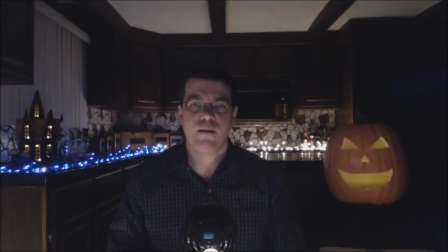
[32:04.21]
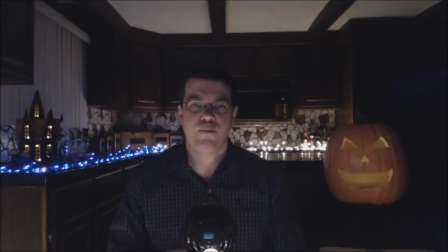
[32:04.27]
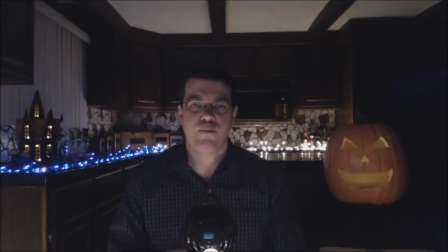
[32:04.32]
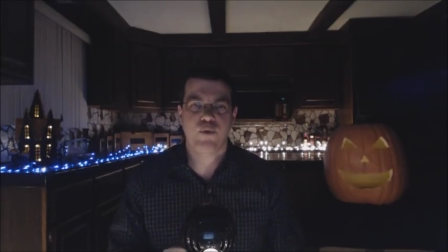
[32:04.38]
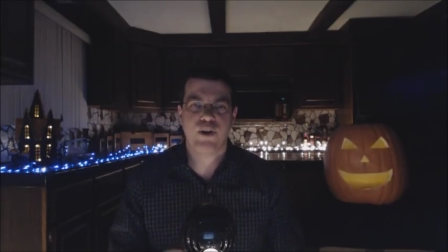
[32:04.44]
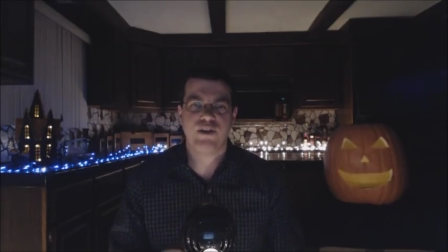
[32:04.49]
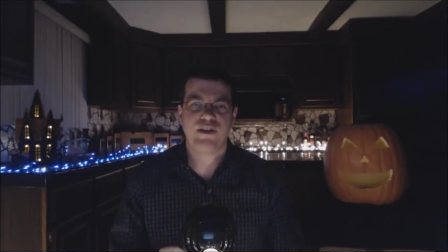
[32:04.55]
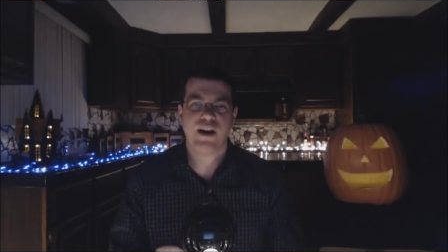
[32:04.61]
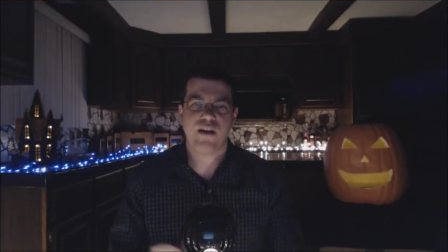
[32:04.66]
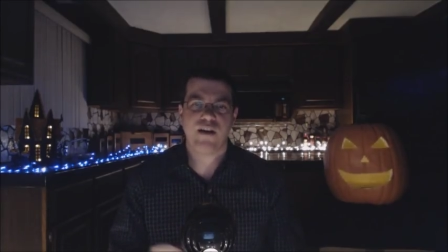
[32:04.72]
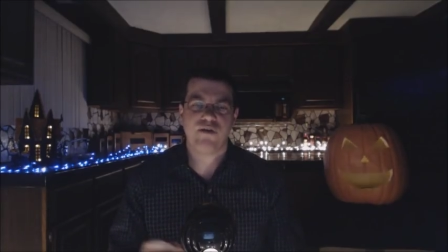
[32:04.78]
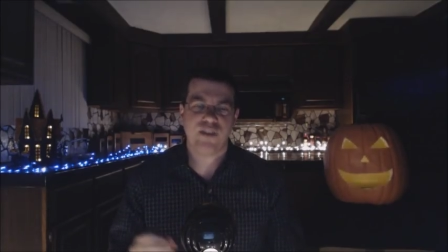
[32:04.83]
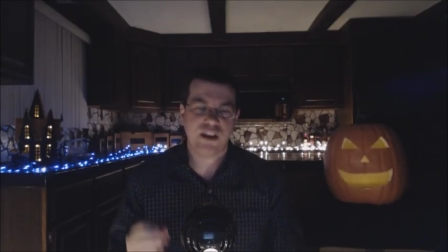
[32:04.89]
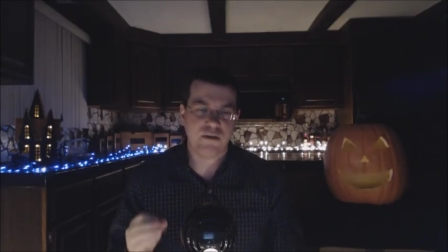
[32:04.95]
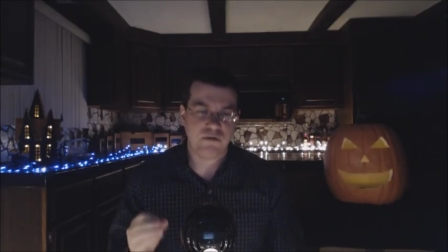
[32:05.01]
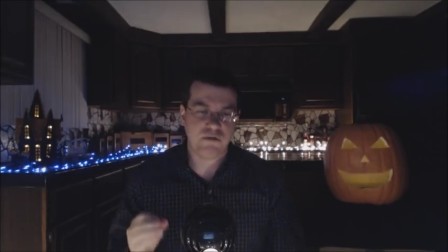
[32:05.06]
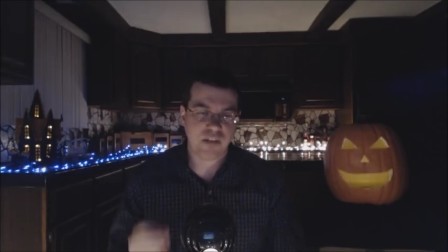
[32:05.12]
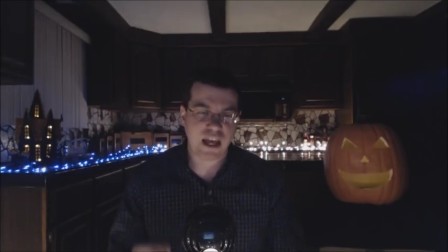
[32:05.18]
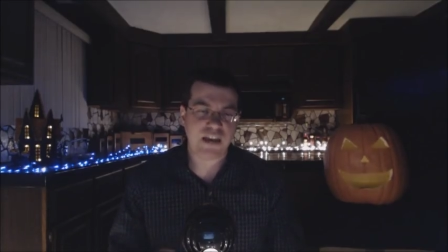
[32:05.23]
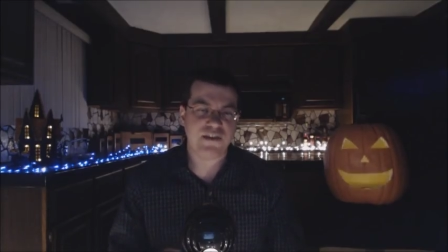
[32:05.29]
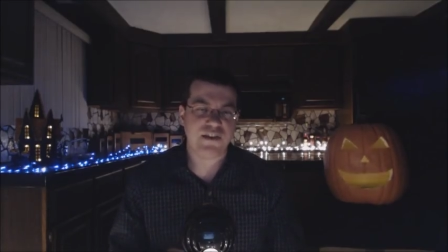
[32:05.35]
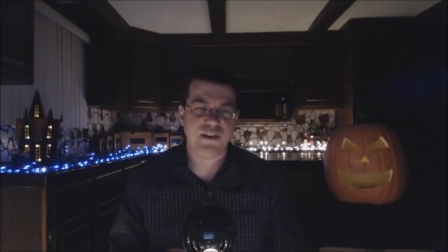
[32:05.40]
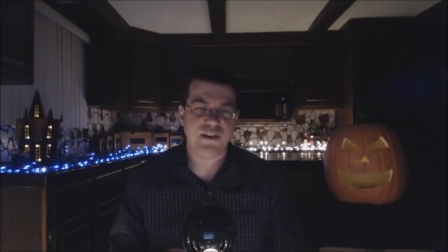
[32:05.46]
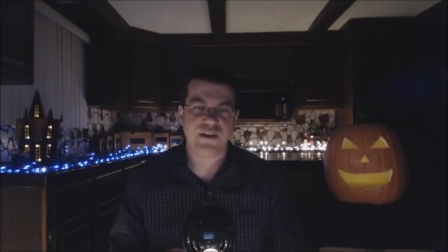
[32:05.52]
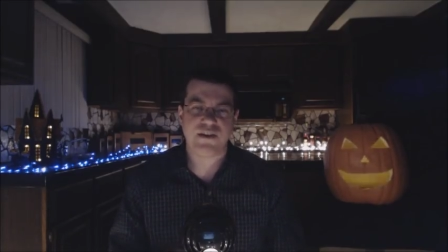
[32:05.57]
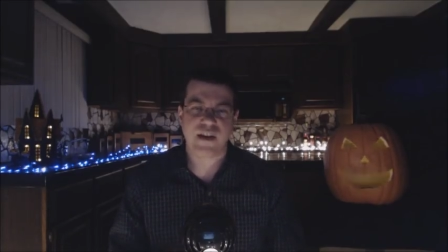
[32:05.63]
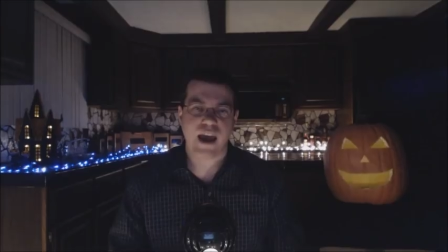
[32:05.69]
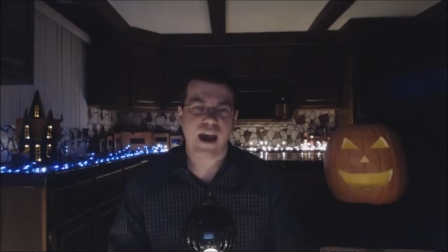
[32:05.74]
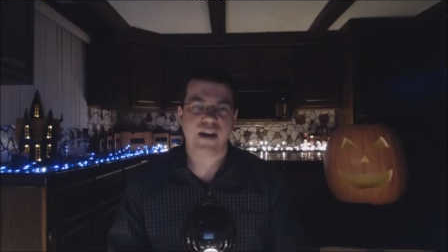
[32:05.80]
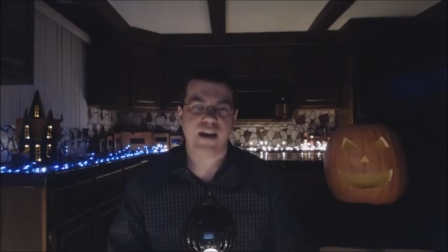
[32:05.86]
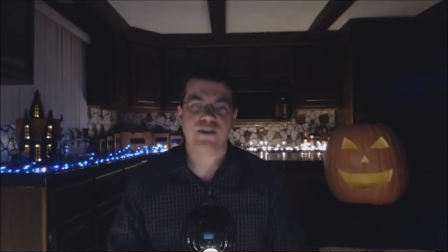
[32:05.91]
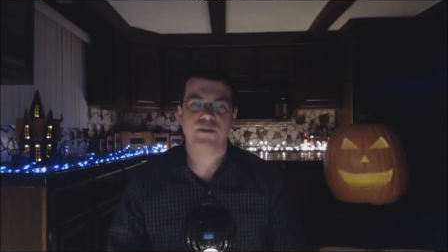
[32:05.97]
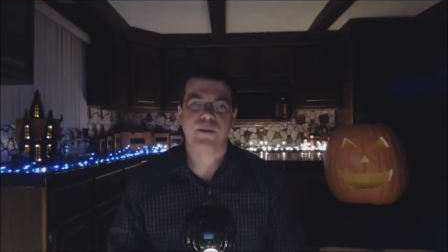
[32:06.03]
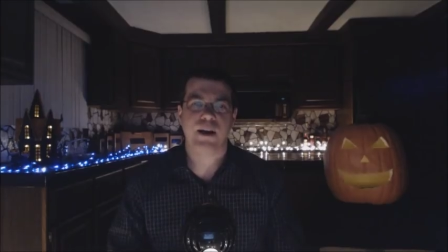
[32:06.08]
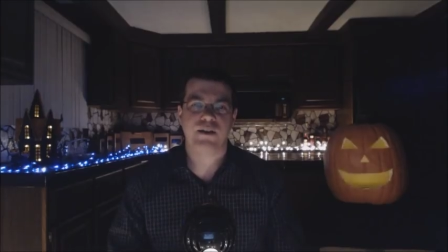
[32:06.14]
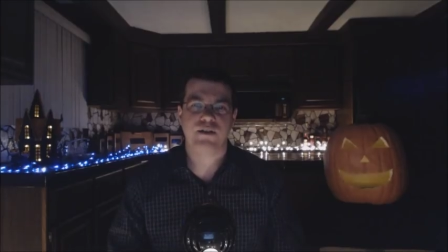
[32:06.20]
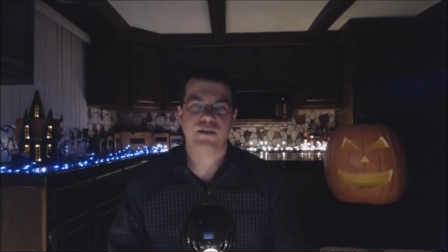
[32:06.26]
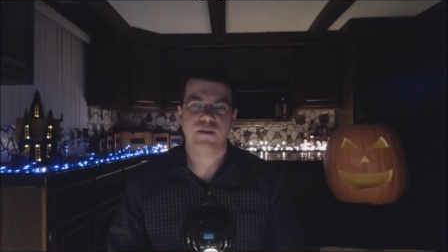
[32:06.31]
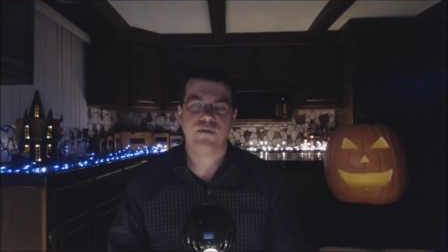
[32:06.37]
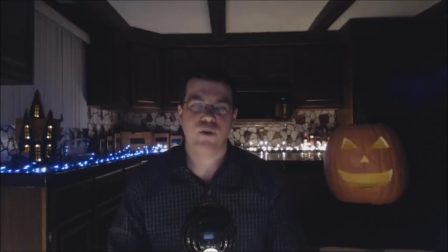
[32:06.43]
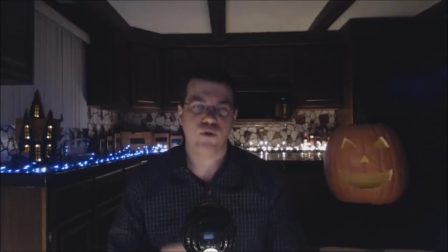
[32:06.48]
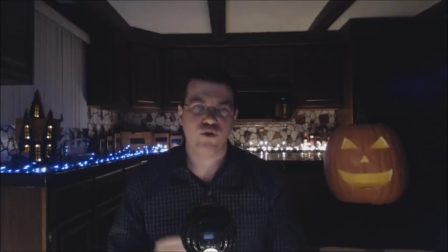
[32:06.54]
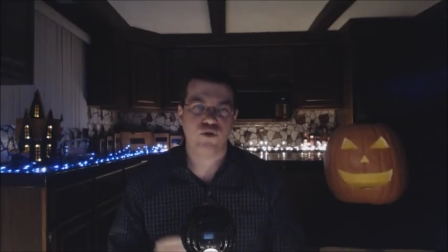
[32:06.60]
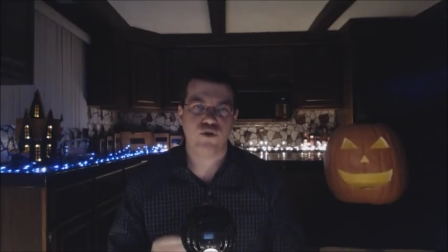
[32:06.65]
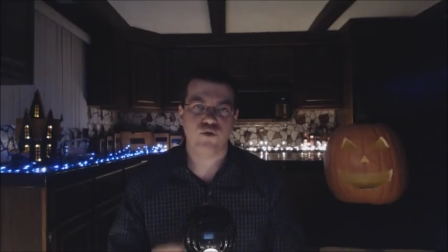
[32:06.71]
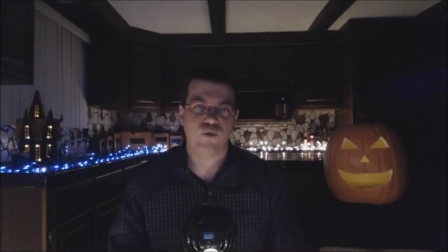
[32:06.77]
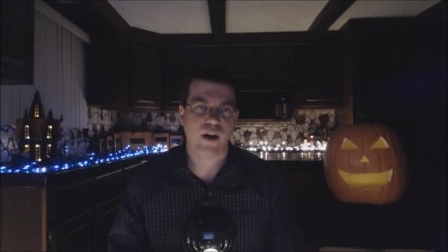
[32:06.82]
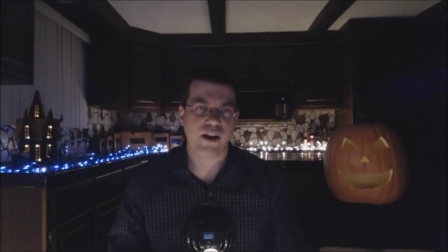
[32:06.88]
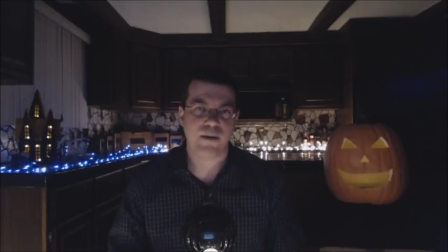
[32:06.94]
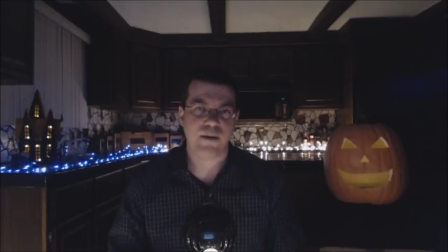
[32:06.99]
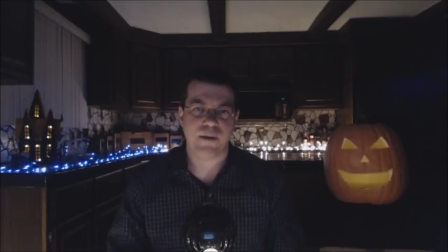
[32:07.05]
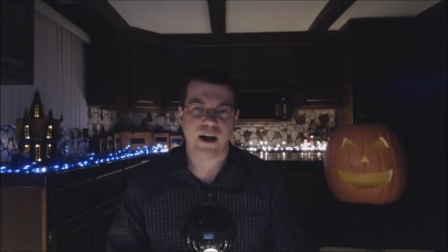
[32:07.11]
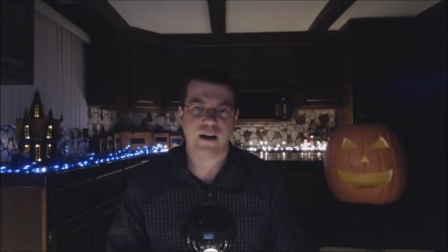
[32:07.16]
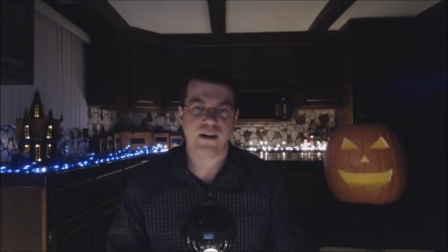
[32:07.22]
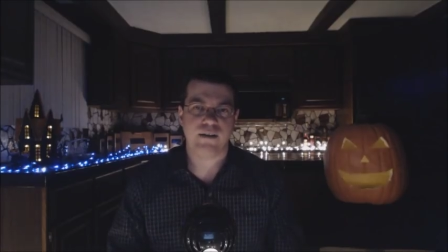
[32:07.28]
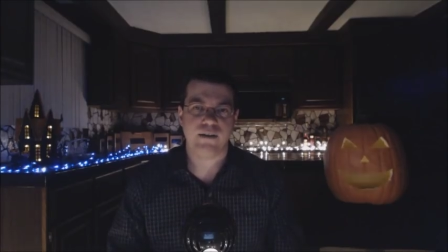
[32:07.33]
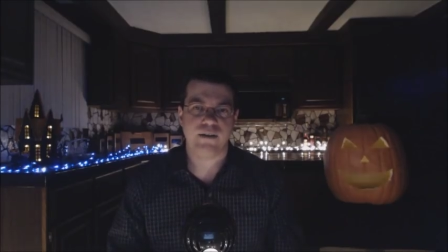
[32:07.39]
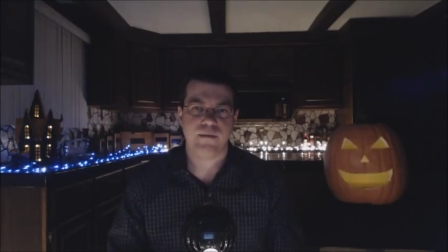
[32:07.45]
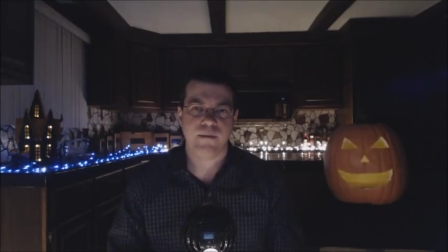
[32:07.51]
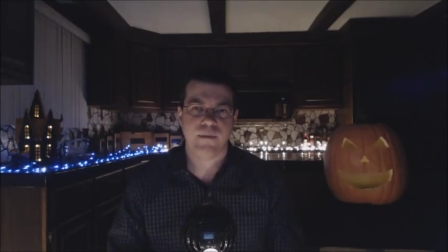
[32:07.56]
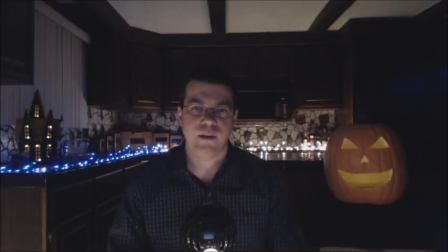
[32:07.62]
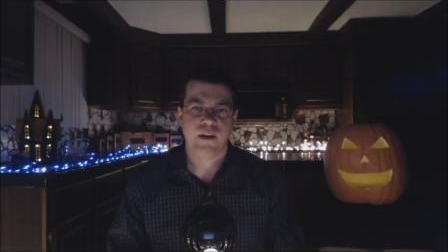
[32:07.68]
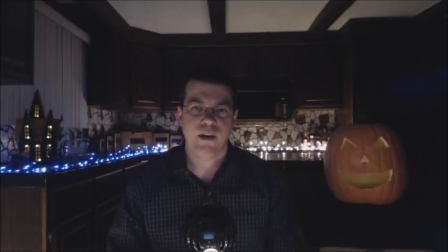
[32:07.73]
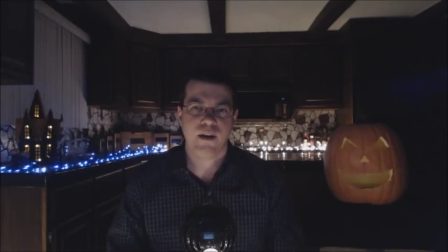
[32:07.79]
that brings out the laziest aspects of those who write about it.